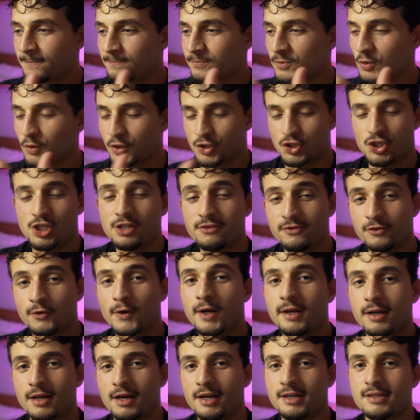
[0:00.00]
achieve
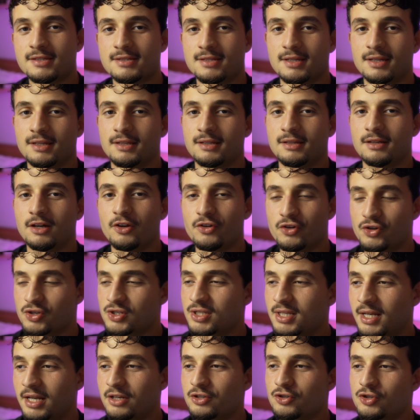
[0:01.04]
great heights and
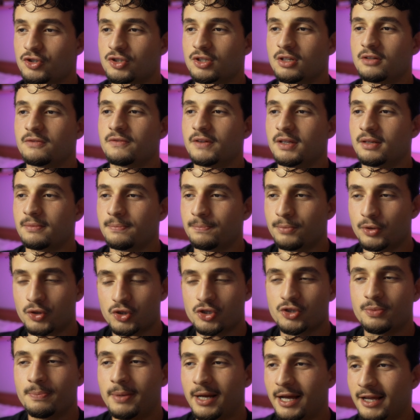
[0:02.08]
understand yourself and
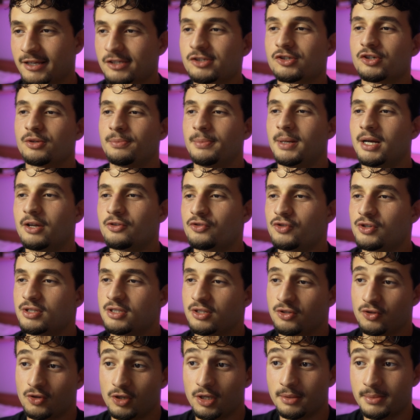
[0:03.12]
push past your boundaries
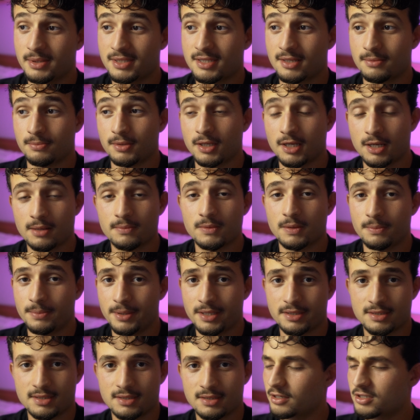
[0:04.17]
and your limits and become the
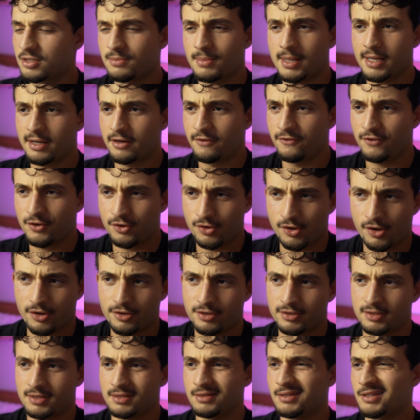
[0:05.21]
best. Doesn't matter if you're an
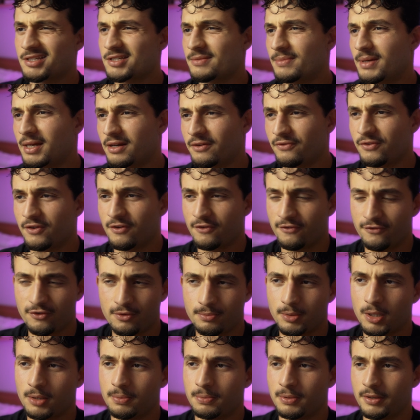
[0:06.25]
artist. It doesn't matter if you're a
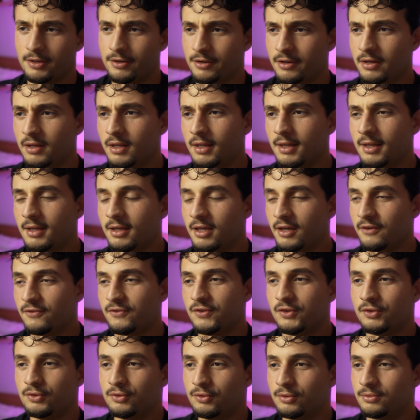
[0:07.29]
football player. If
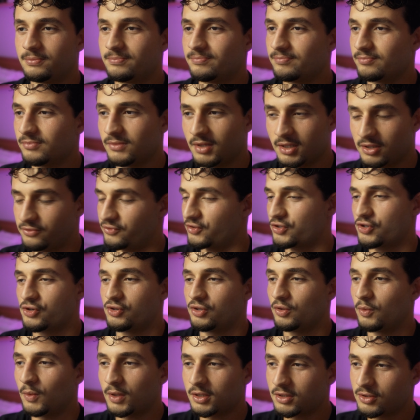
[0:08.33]
you
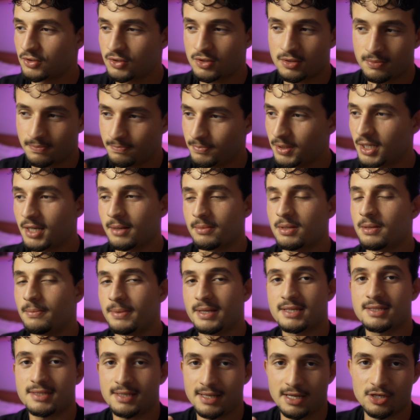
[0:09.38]
want to become the
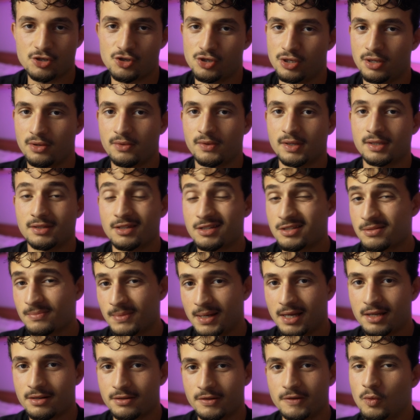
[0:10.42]
best at engineering, it doesn't
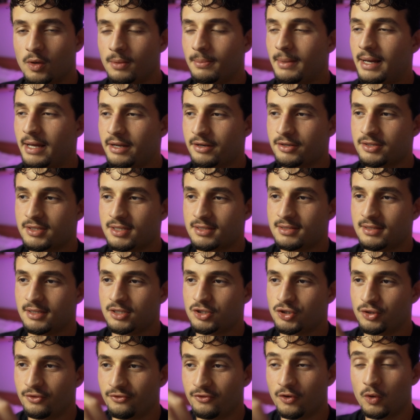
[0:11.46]
matter. What matters is
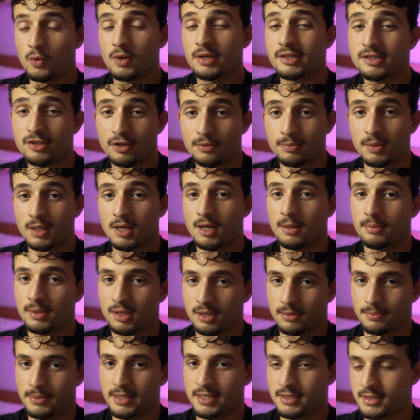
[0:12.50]
that you focus on becoming
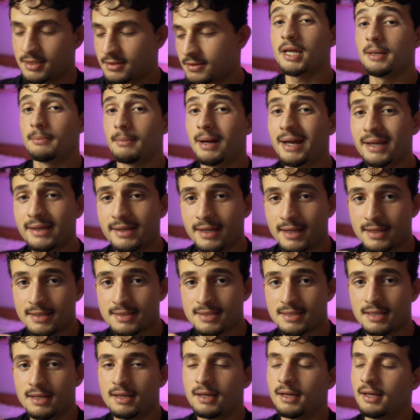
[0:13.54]
the best. In my case,